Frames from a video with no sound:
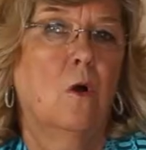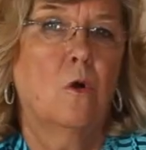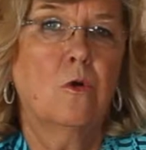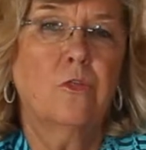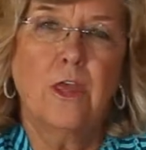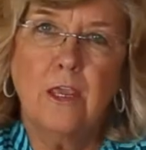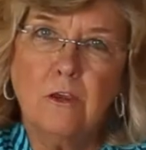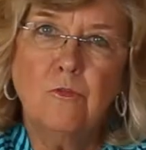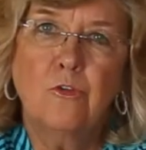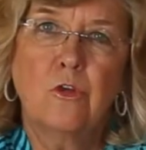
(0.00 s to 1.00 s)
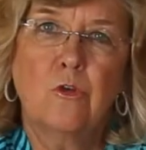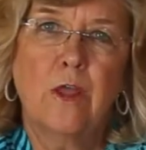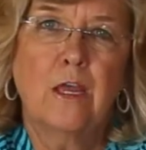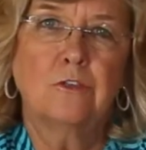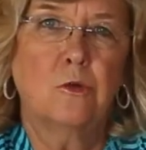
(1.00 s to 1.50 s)
Or thank you for your
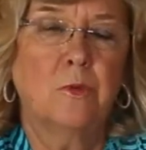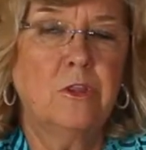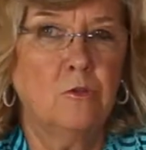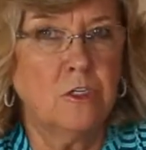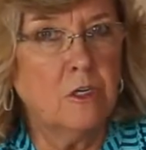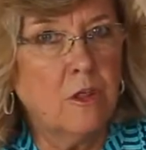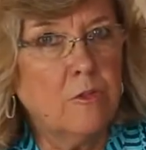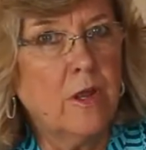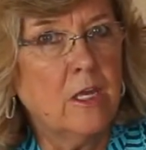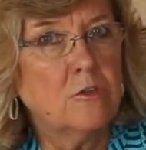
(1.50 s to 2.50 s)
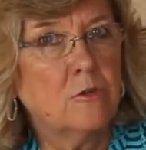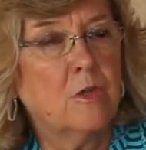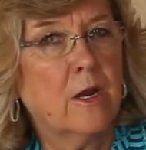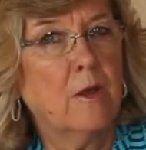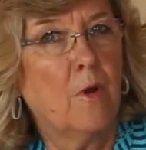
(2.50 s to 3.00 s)
answer, but there's another answer
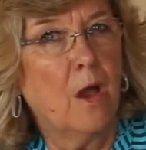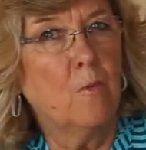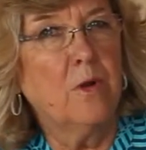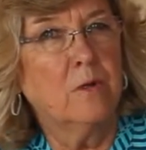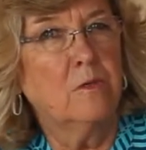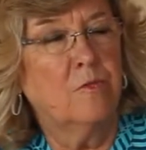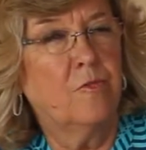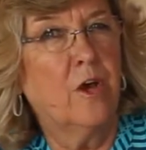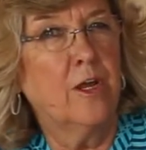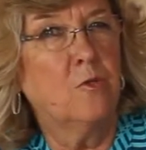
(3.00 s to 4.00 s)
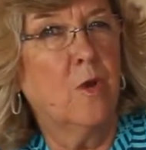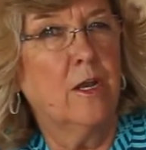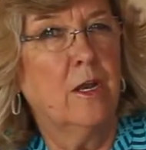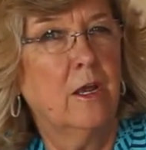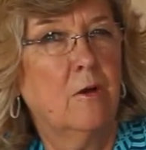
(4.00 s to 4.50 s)
that I wanted to find
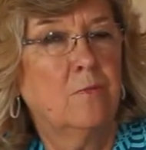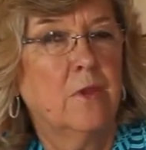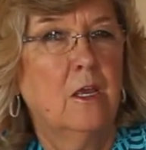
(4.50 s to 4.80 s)
right now.